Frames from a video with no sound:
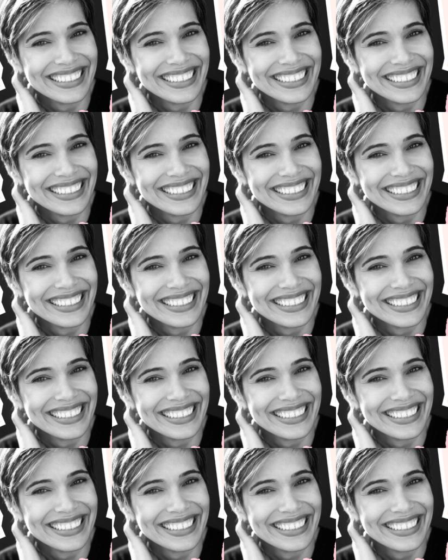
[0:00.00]

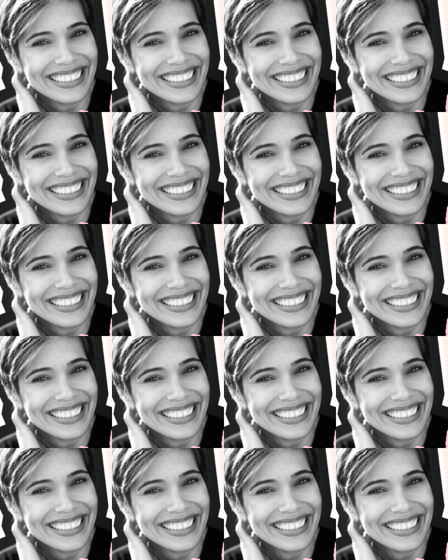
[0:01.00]

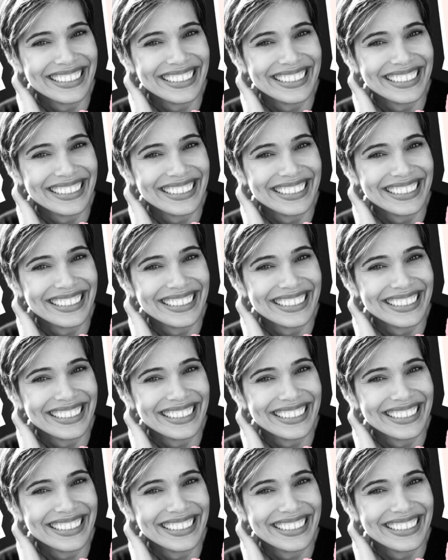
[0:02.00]

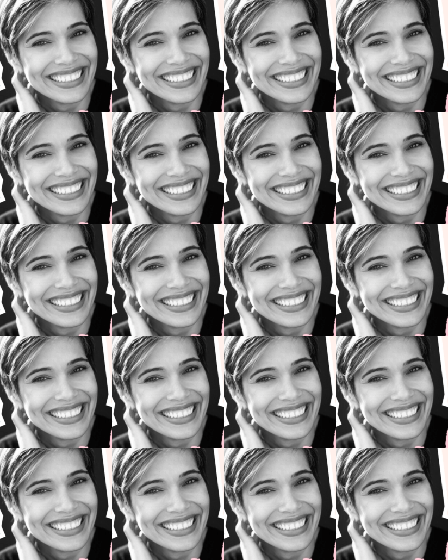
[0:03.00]

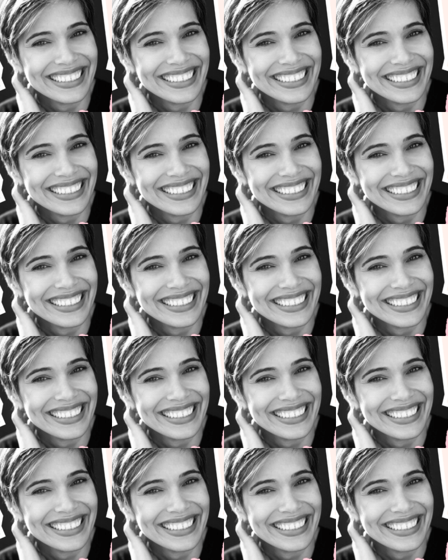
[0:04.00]

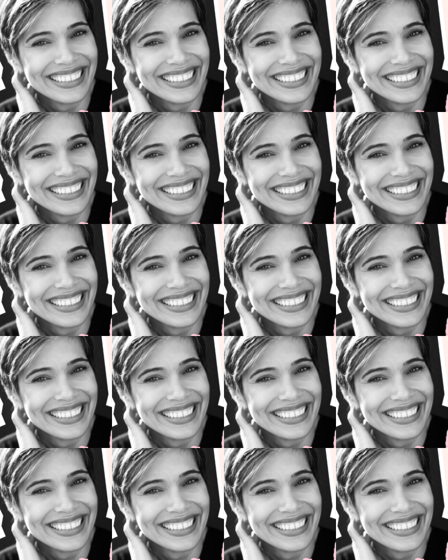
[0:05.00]

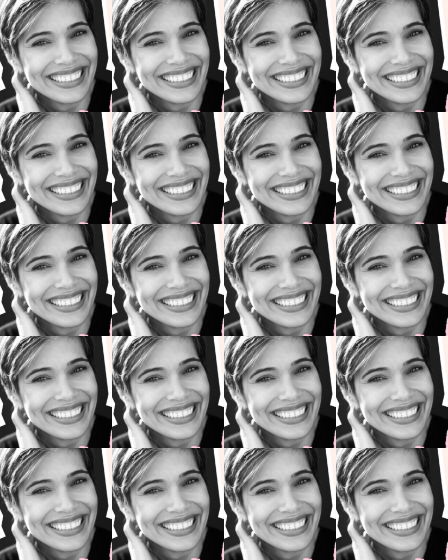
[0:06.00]

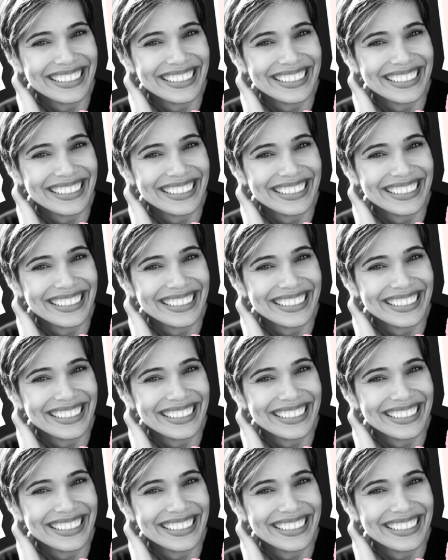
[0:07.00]
This is a still picture; no speech is visible.